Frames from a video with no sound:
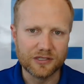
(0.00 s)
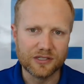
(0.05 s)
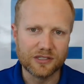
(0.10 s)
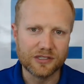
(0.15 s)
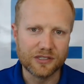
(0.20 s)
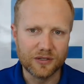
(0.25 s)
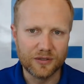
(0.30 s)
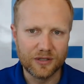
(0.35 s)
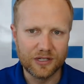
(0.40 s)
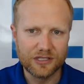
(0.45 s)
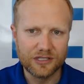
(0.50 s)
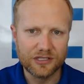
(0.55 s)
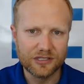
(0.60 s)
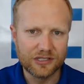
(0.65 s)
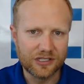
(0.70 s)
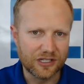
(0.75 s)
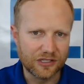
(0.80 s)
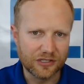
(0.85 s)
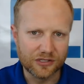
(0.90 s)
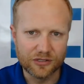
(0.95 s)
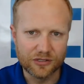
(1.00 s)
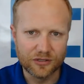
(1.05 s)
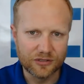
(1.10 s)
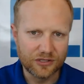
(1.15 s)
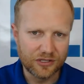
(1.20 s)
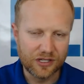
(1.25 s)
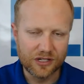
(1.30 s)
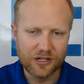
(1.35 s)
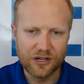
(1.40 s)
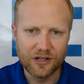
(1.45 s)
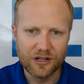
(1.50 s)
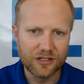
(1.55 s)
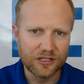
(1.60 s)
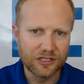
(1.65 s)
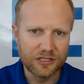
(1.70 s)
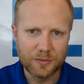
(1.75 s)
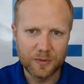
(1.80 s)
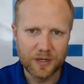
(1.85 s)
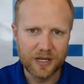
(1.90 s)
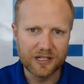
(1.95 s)
So agents can search the
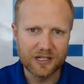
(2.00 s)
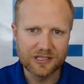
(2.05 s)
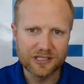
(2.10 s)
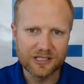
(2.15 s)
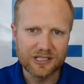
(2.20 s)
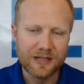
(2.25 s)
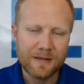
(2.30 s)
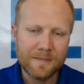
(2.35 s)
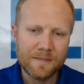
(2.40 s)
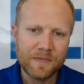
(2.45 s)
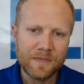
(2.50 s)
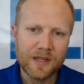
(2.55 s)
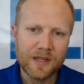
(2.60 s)
knowledge base.